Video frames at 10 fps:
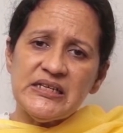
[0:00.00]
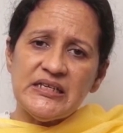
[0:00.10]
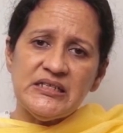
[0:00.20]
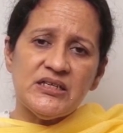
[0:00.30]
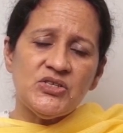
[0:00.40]

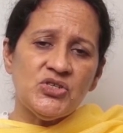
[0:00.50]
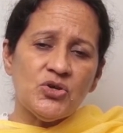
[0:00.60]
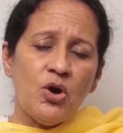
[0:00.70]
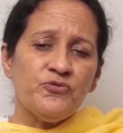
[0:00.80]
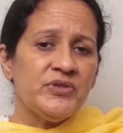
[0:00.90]

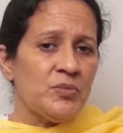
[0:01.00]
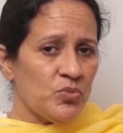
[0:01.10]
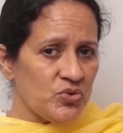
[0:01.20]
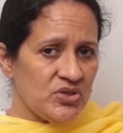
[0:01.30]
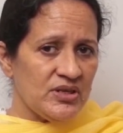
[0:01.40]
status of
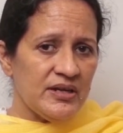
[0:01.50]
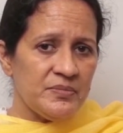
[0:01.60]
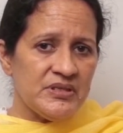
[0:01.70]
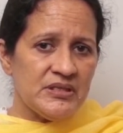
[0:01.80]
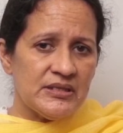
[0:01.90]
the
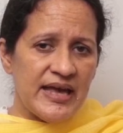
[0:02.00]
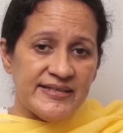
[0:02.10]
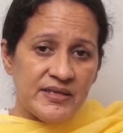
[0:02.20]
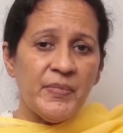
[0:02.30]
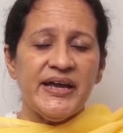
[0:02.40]
Muslims
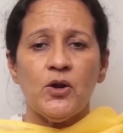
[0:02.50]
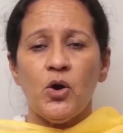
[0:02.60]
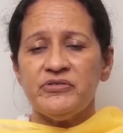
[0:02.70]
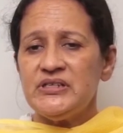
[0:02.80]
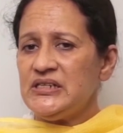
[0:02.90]
as a
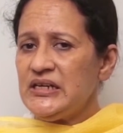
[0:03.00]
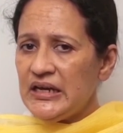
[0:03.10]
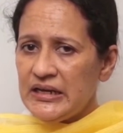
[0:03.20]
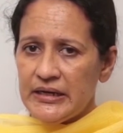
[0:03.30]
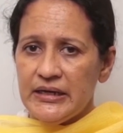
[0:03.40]

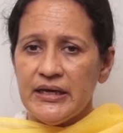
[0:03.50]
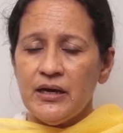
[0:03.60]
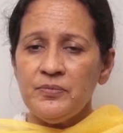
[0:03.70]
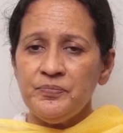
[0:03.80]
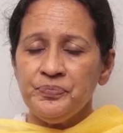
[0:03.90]
minority in
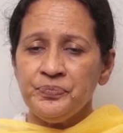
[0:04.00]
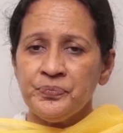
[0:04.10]
India.